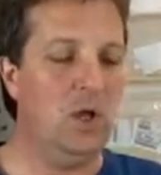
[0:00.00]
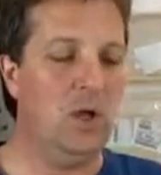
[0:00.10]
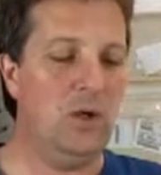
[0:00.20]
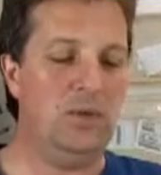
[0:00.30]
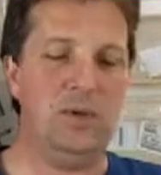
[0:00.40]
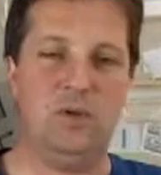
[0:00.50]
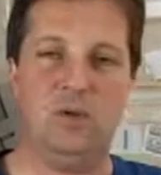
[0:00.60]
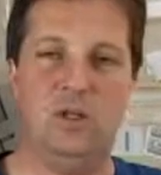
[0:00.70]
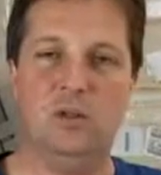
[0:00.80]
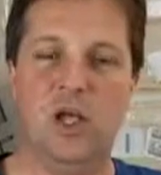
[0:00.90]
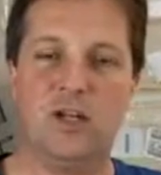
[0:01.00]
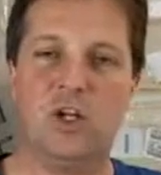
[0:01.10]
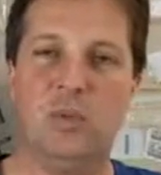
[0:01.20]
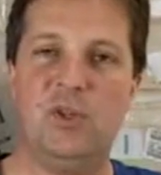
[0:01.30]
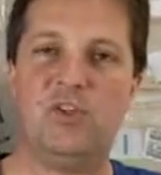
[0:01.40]
A lot of
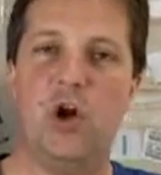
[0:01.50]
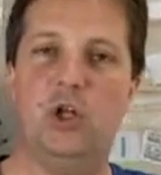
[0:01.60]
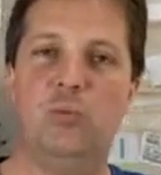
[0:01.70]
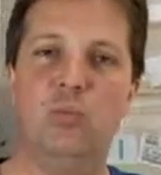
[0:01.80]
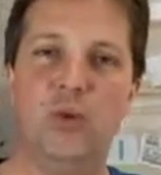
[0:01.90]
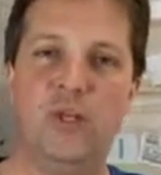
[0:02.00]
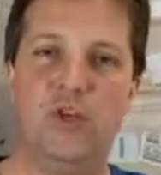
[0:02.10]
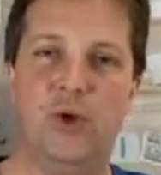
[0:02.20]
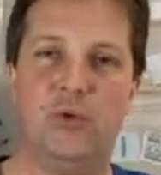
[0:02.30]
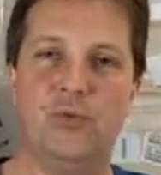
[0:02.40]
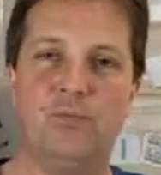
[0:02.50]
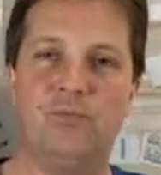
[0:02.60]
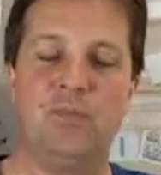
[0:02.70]
companies call them windows.